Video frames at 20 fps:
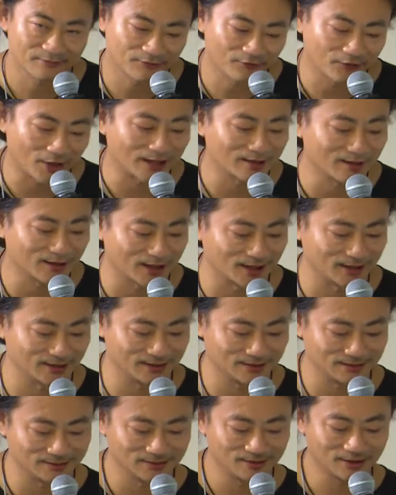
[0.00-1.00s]

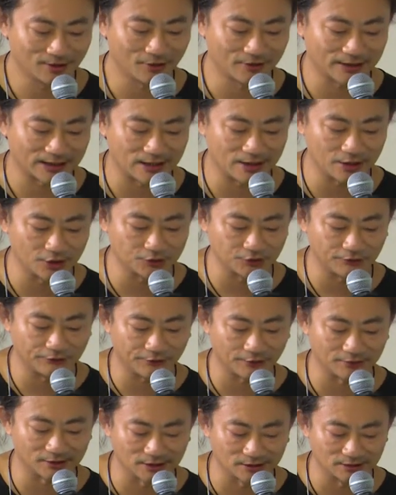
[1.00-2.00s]
frontline organization
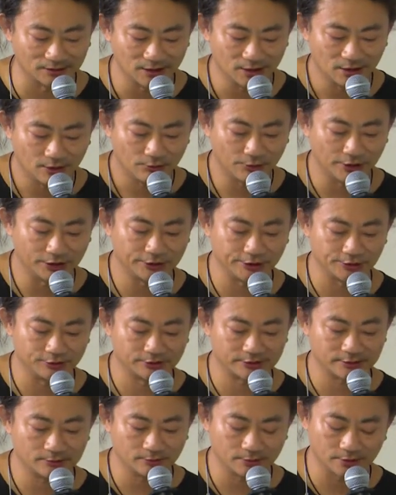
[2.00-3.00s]
for the
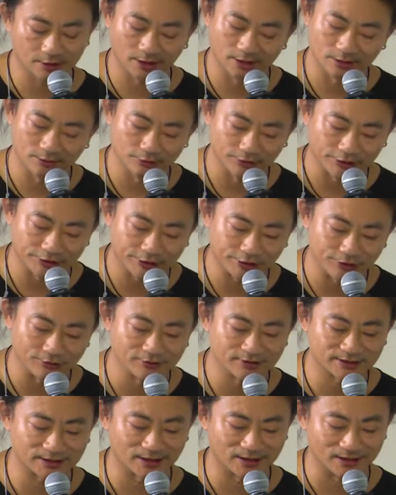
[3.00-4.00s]
reduced, uh,
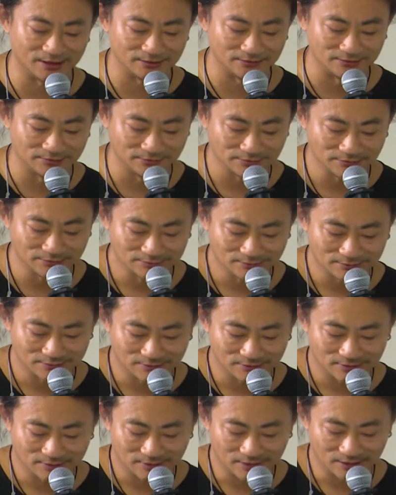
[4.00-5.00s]
reduce and
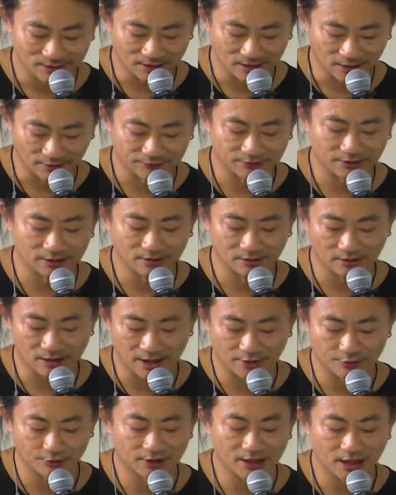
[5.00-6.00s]
uh, of the
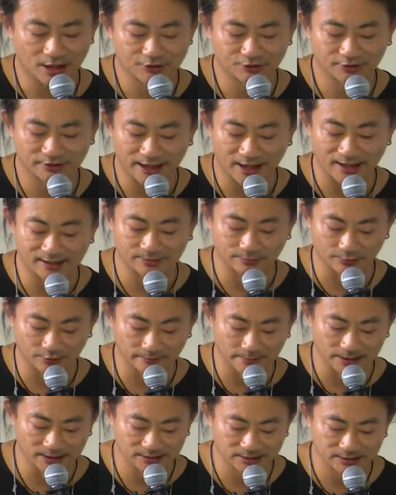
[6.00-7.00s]
agricultural tax
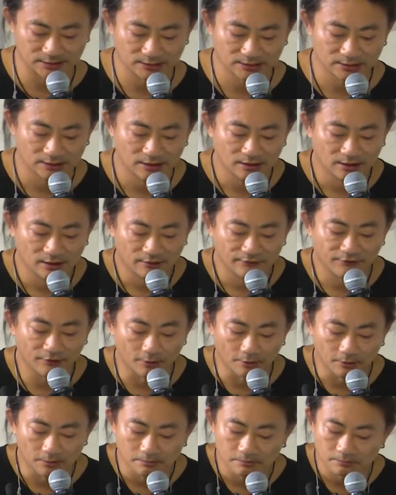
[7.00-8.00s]
movements.
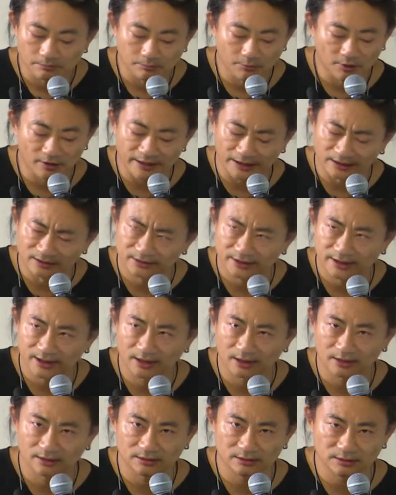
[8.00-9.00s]
For more than
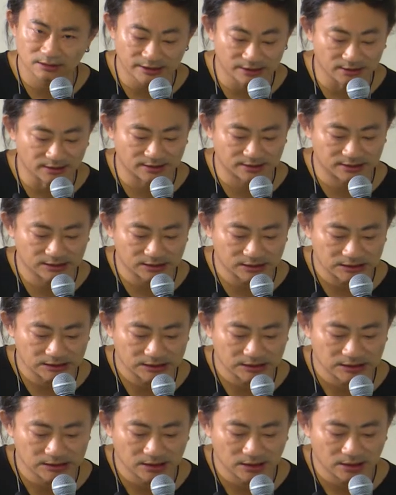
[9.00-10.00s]
10 years,
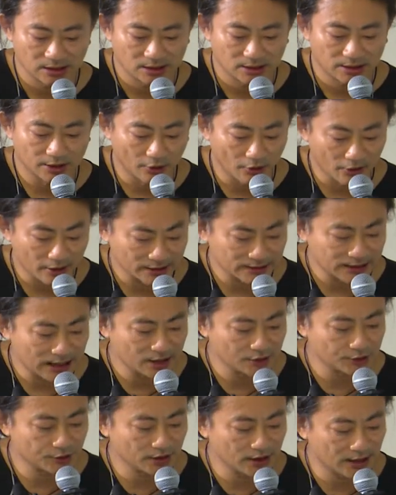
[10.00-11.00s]
the
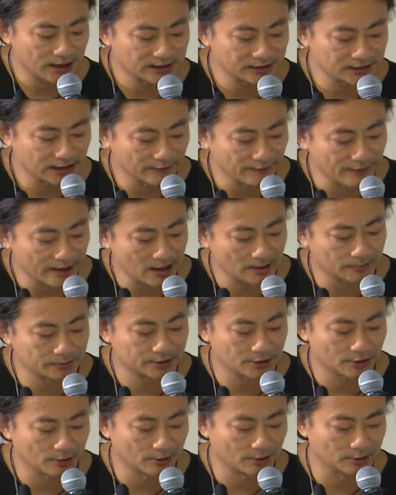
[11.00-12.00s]
organization has
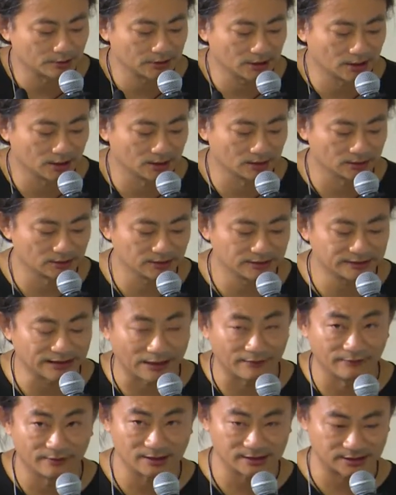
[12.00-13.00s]
developed a uh,
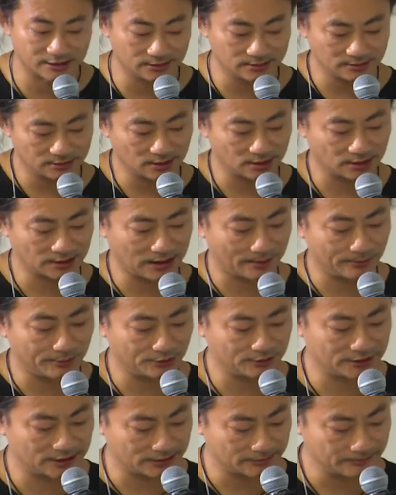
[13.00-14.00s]
diverse uh,
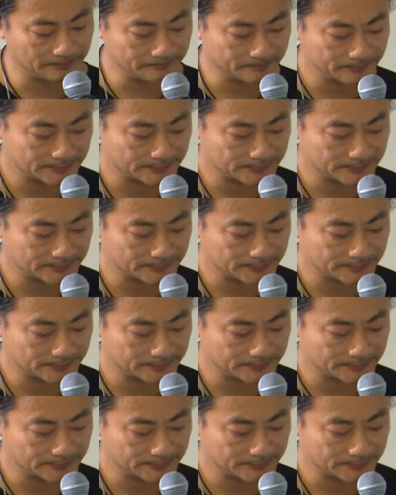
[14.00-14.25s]
community